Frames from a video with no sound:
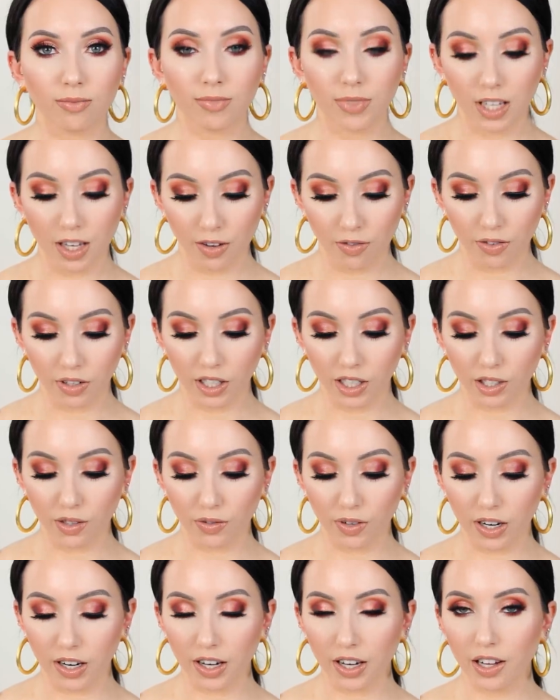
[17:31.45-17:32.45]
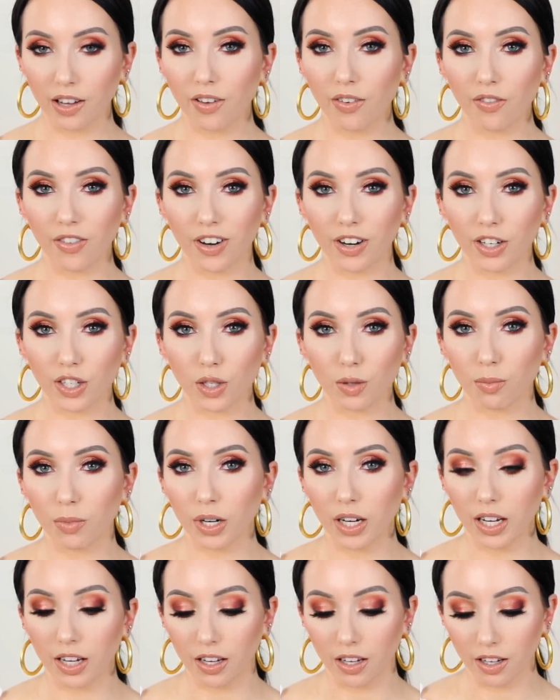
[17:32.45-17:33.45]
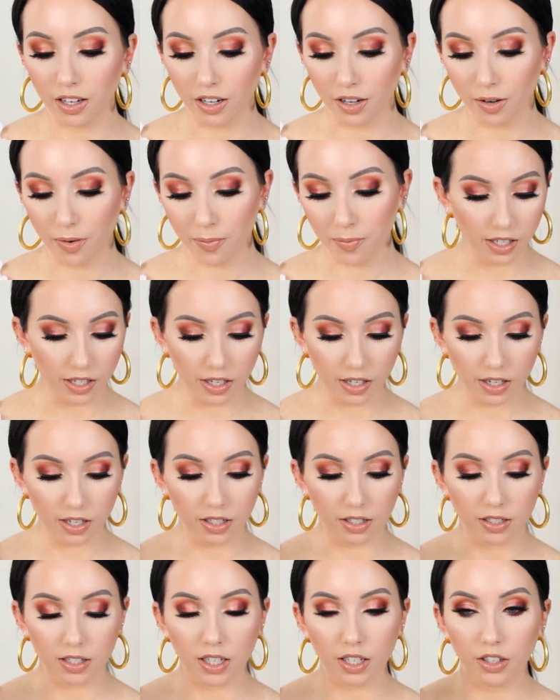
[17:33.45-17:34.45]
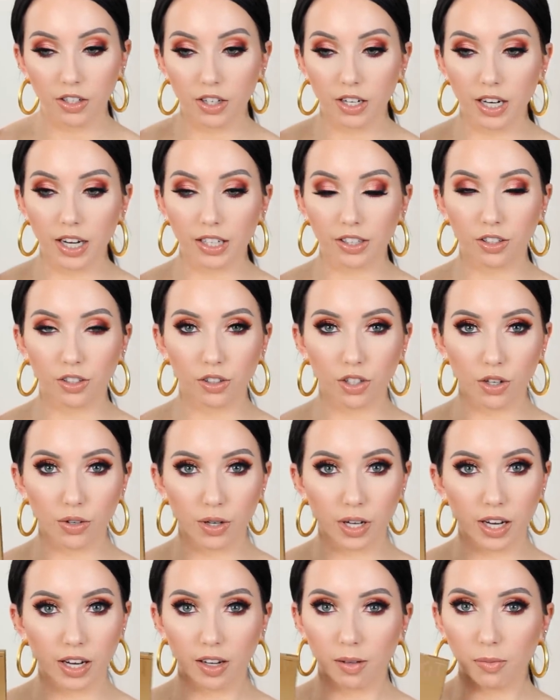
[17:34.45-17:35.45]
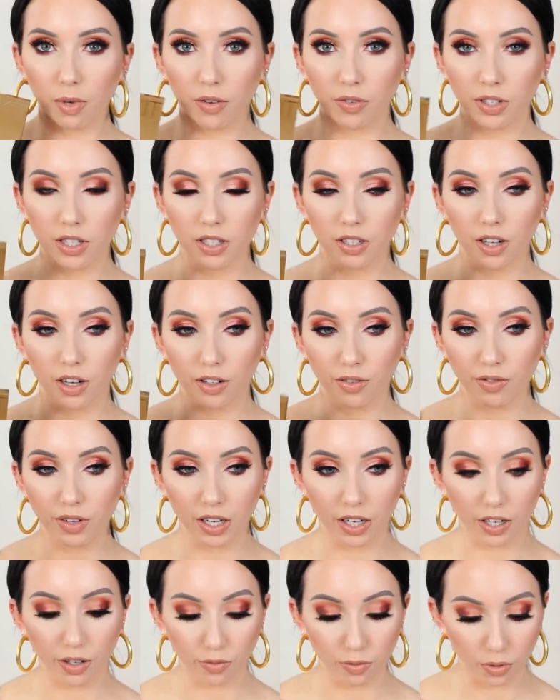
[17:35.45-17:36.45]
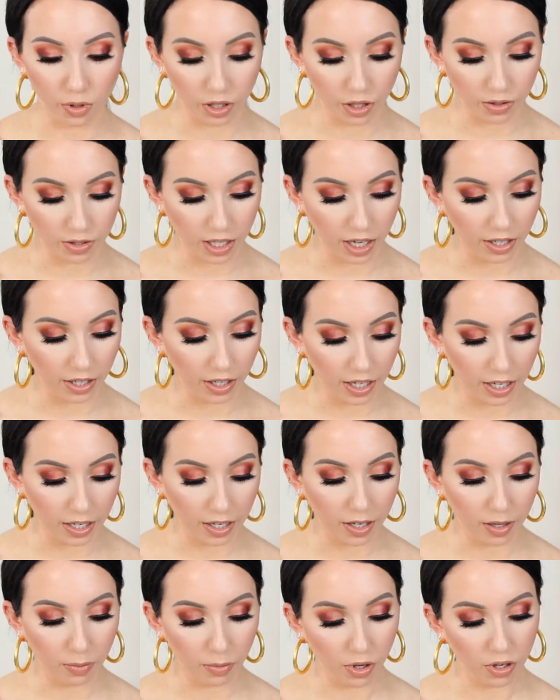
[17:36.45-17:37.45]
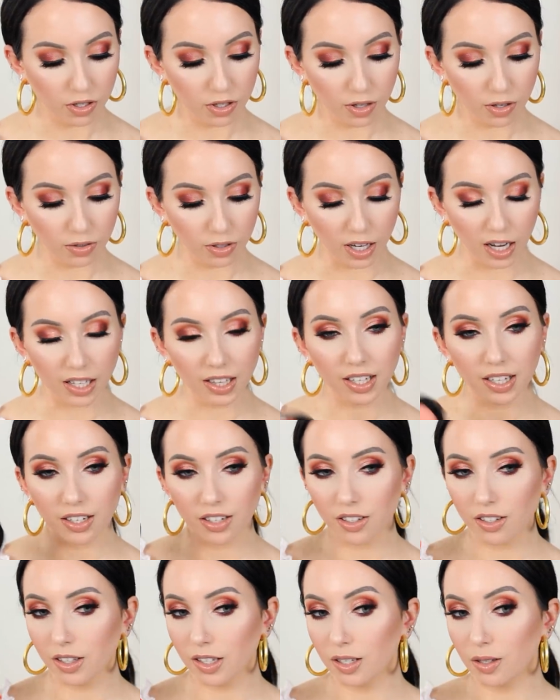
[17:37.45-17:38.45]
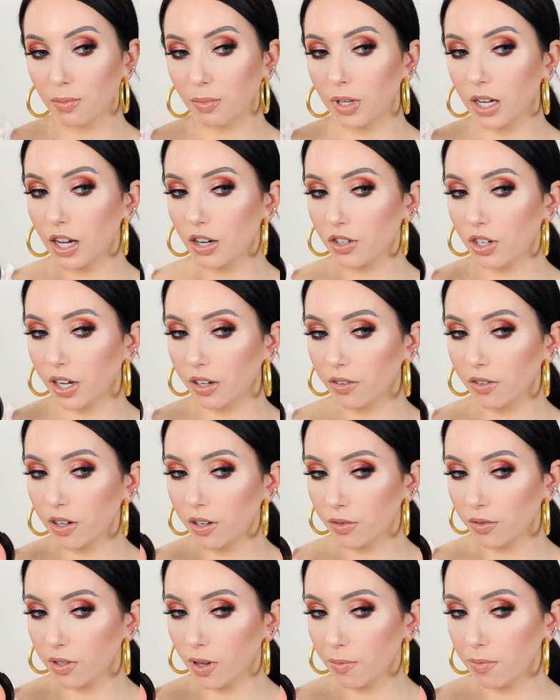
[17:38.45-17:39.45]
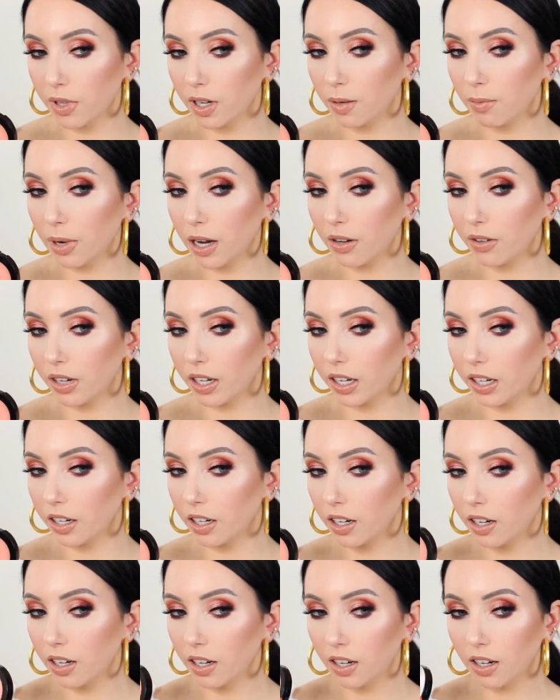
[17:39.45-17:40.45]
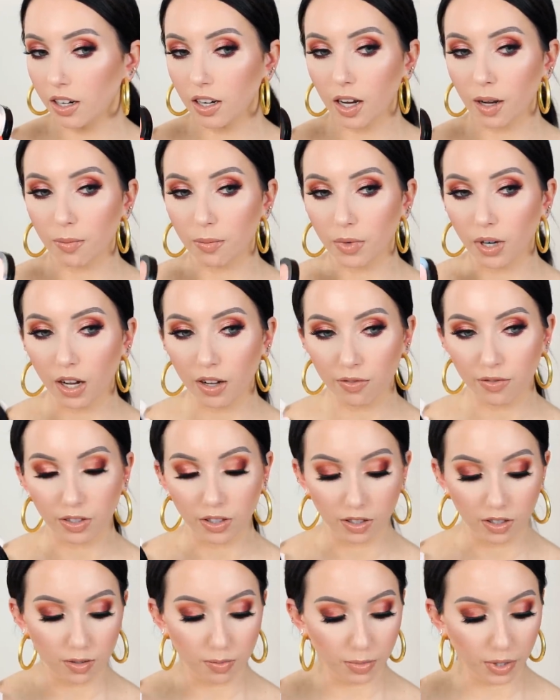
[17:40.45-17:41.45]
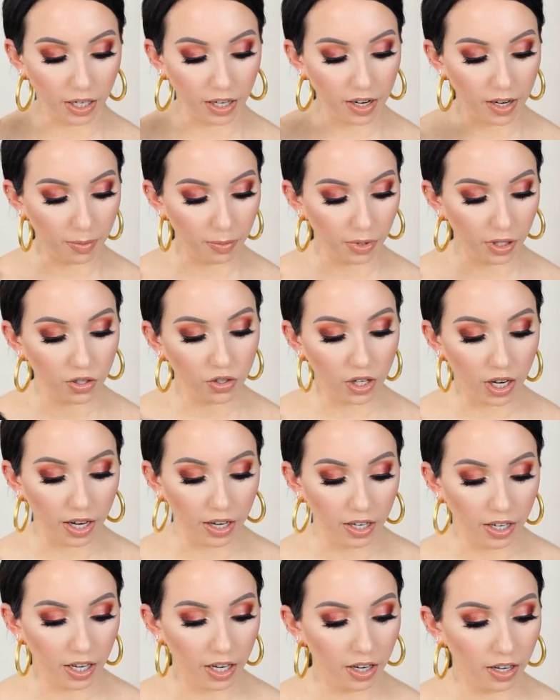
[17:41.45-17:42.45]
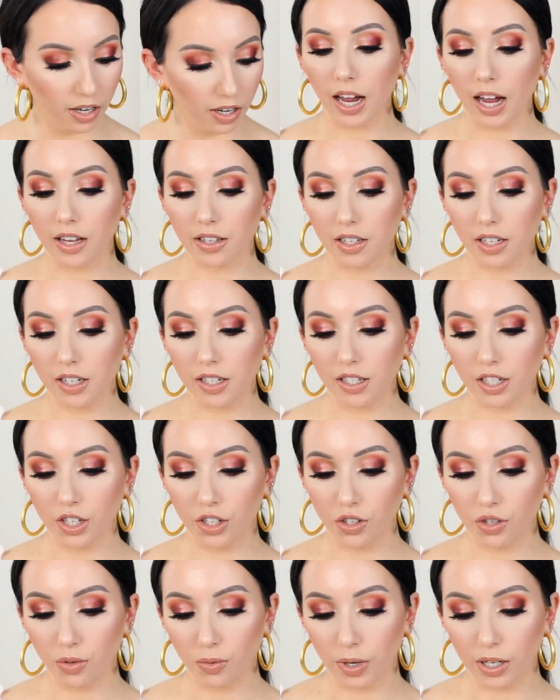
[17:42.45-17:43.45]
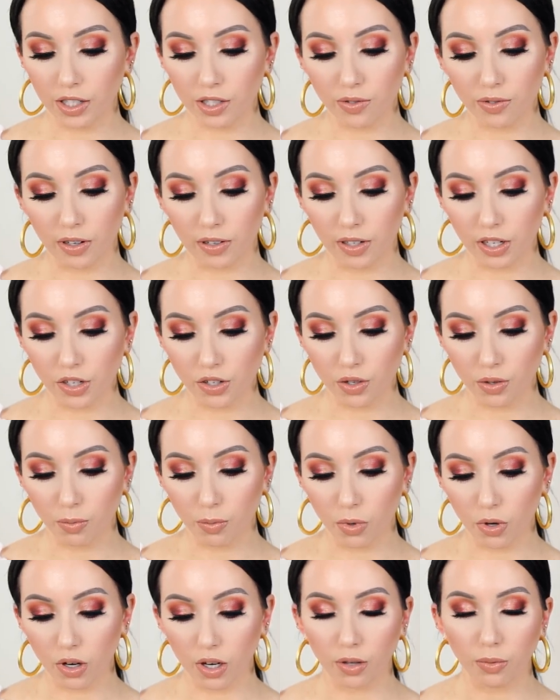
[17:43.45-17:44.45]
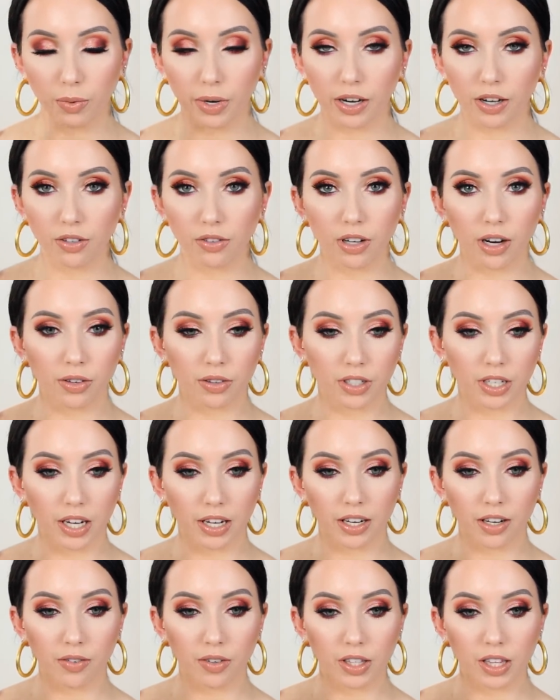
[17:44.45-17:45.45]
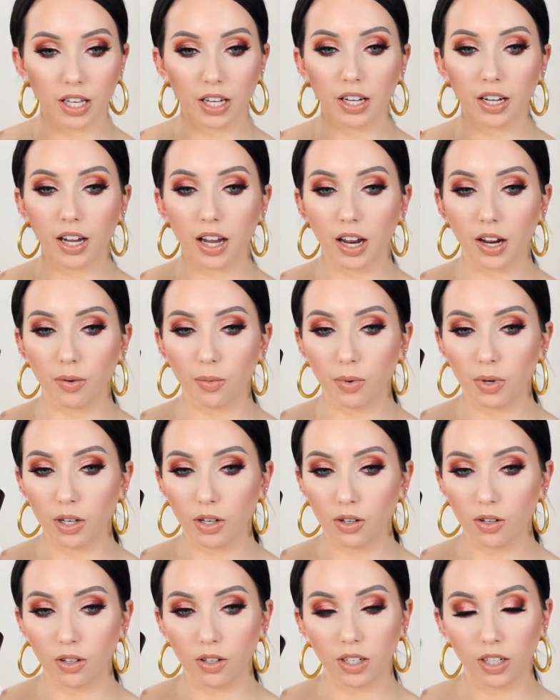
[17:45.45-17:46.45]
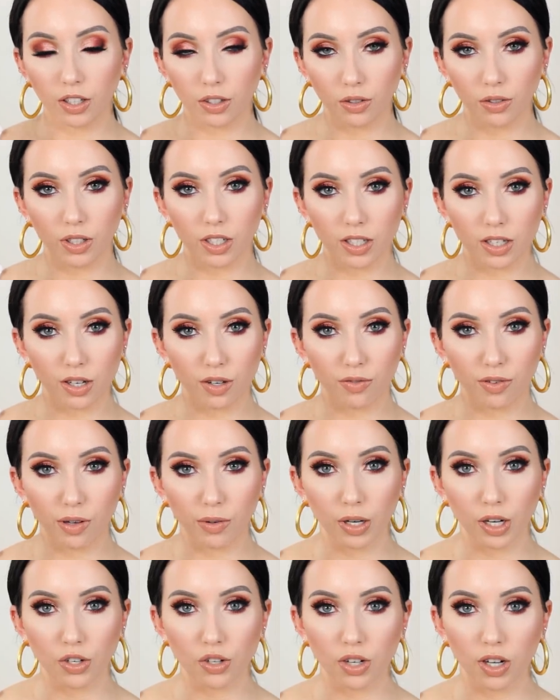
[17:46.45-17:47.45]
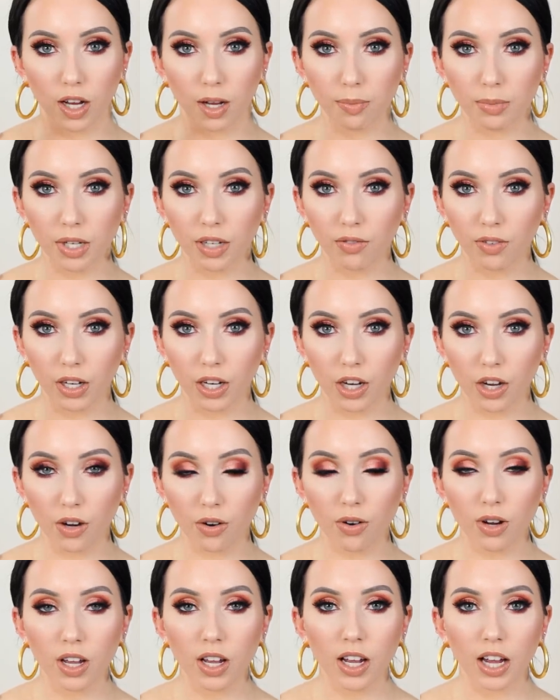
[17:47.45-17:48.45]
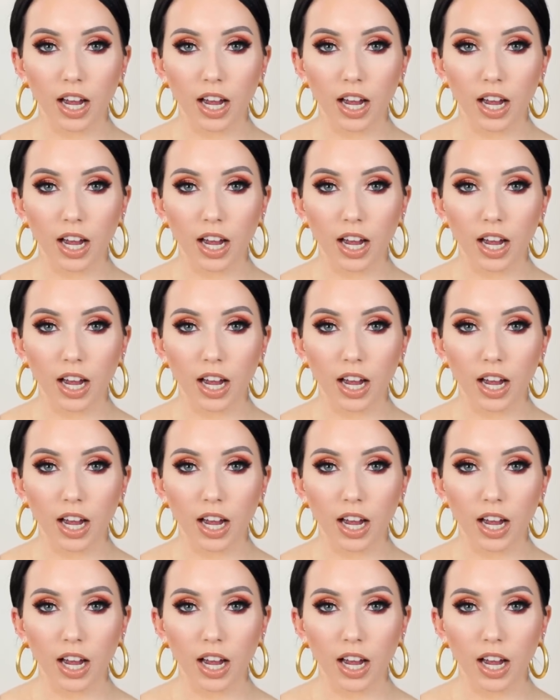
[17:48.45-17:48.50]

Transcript: I feel like it's very, very springy, you know? The concealer and the glow kit, I'm obviously not a fan of. Wouldn't use that again. I'm also not that into this blush. I don't know, something about it I'm not feeling, but I am going to try it again. As I continue to wear this foundation more and wear it throughout the day and everything, I will include this in a foundation update video.